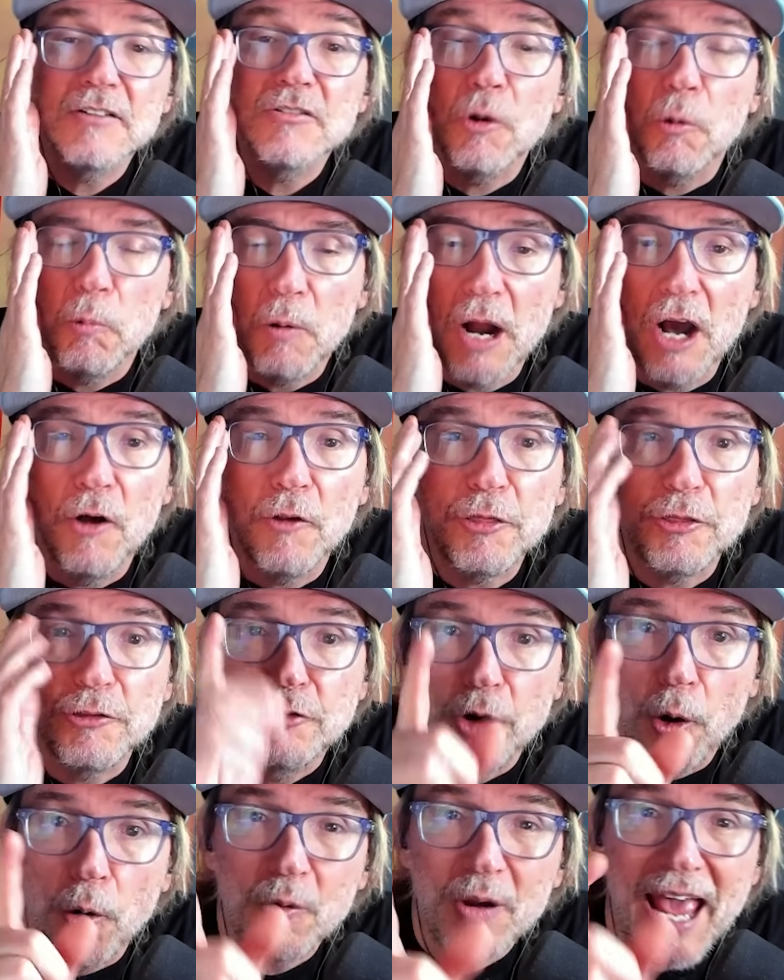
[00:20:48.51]
the wealth
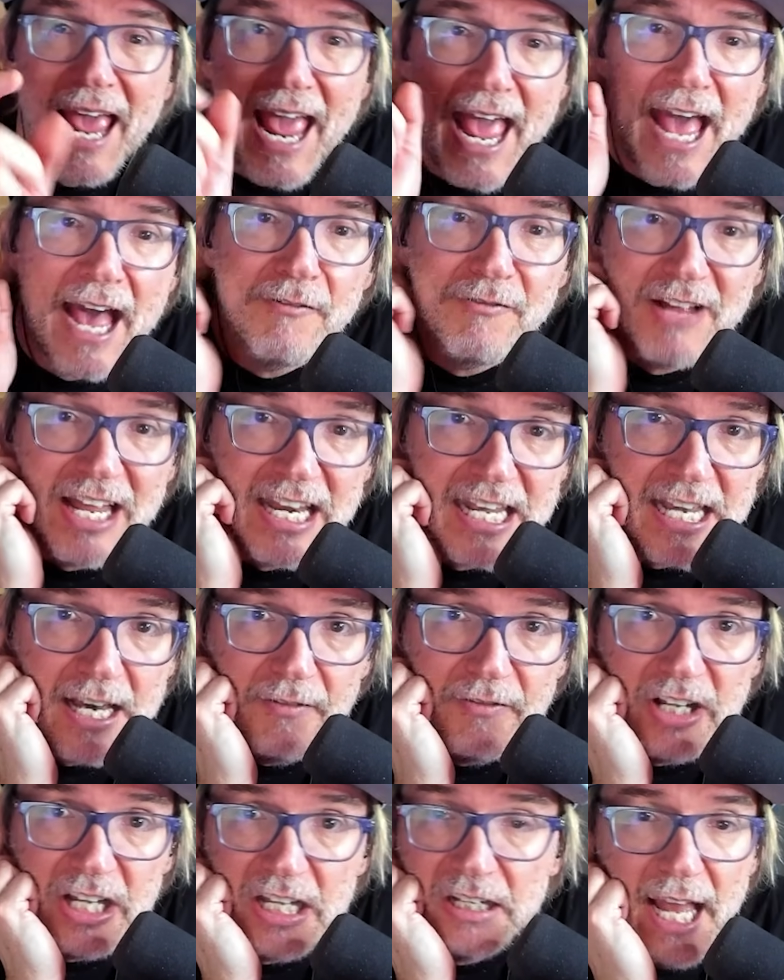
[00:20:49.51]
don't have any of
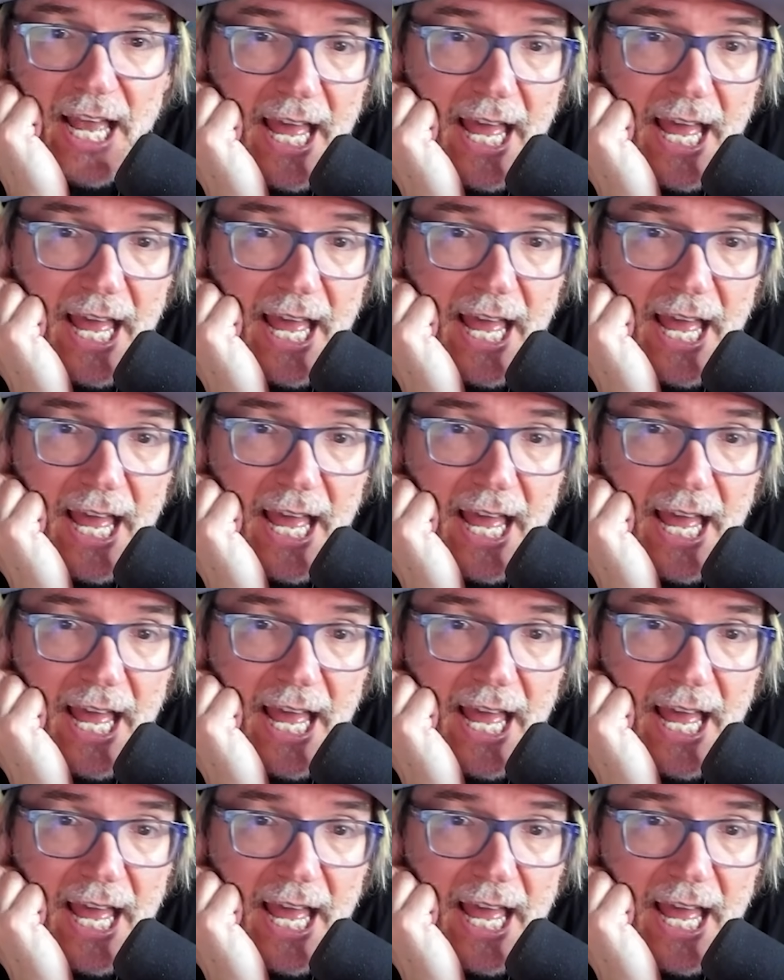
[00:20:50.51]
it.